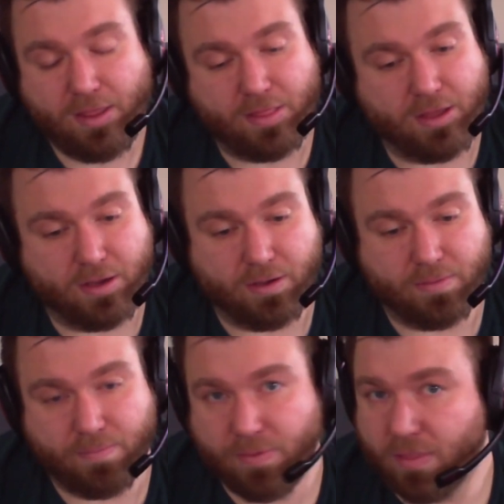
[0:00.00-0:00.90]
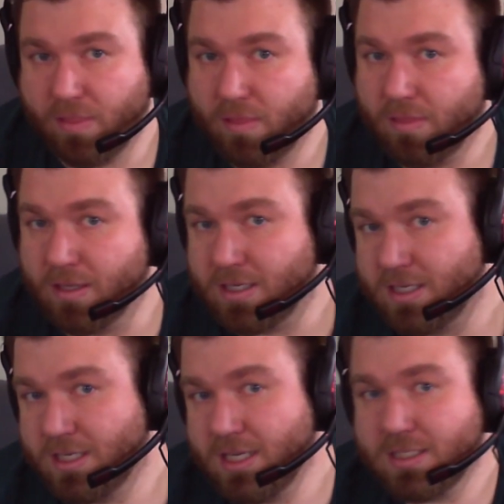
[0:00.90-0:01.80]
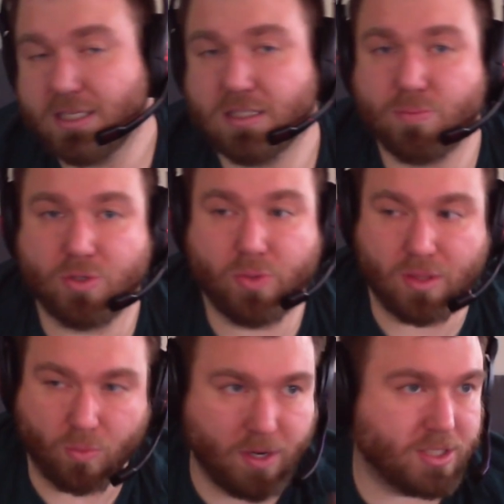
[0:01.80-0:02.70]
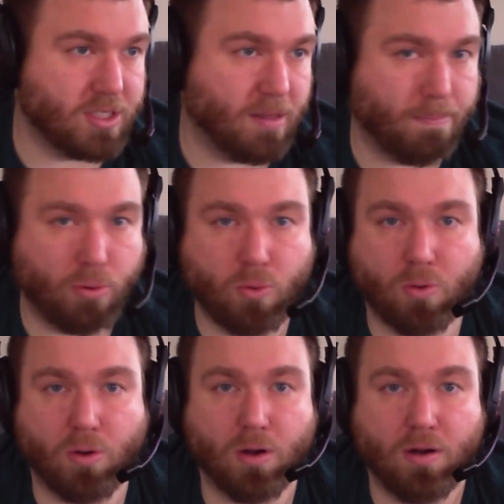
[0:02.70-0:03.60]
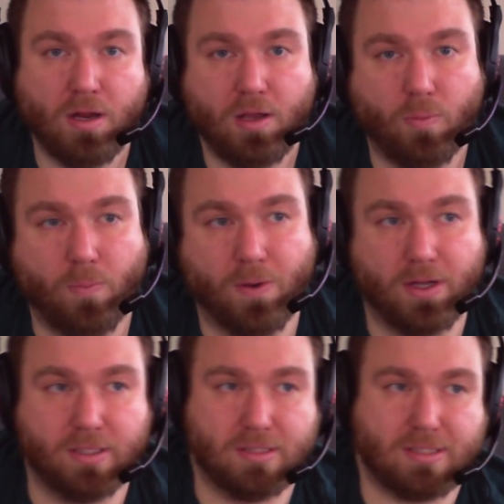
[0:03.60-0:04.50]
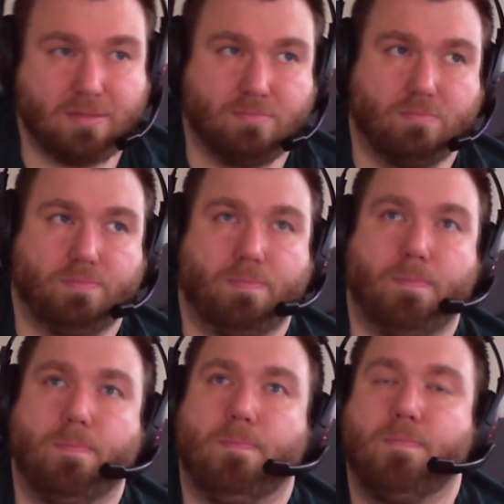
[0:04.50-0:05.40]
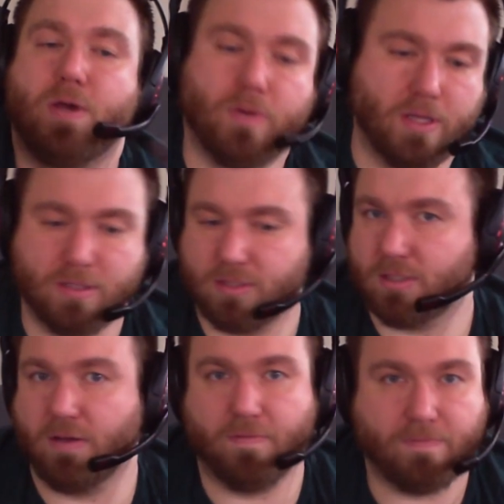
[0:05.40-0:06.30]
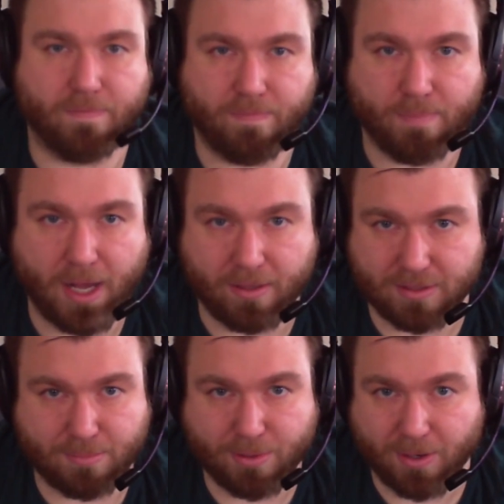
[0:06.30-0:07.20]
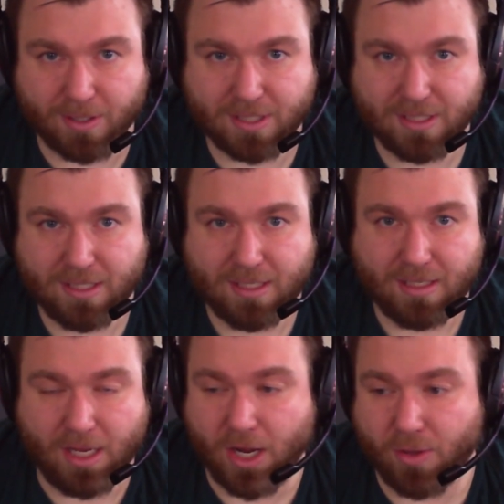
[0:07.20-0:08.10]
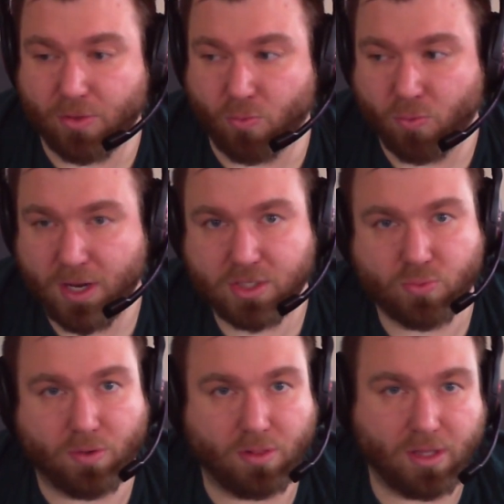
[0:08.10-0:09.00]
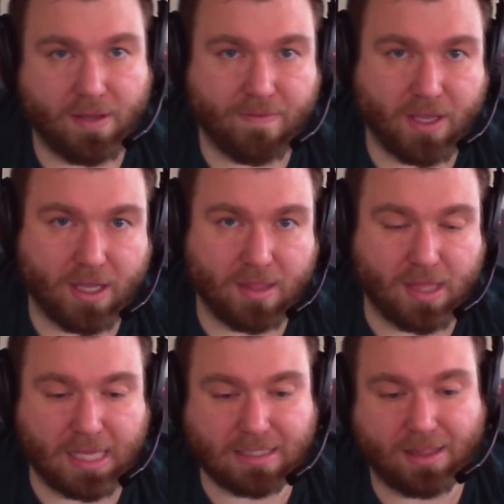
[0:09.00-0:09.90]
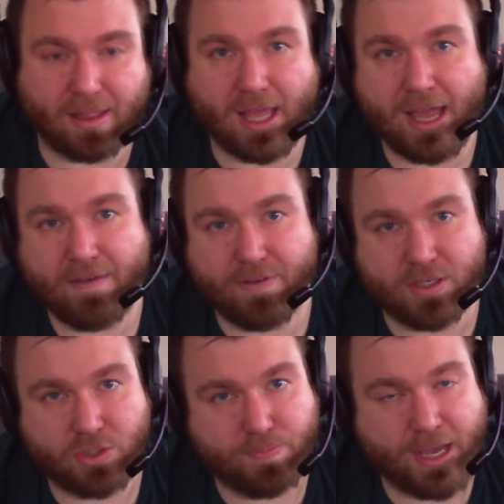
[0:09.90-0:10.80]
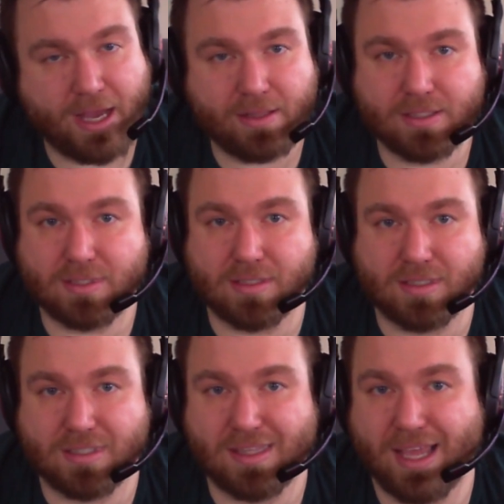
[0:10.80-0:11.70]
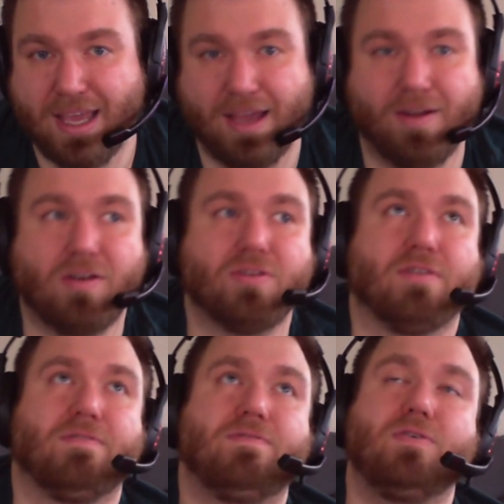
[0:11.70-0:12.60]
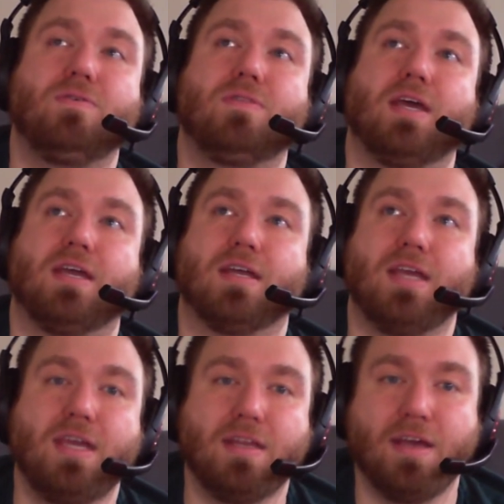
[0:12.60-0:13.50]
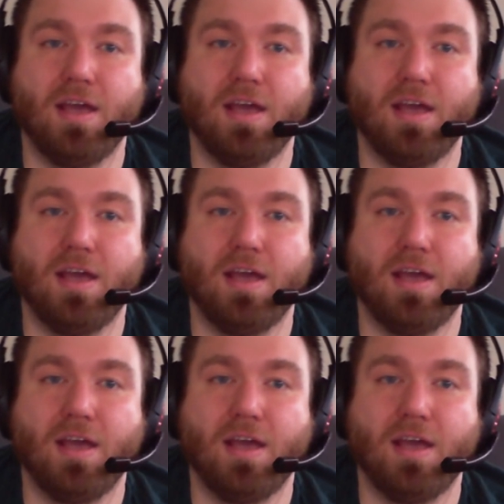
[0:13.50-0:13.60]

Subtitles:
The the distance between the rich and the poor was millions of miles apart. You know, the rich were living in these lavish palaces and they had all the food they could eat.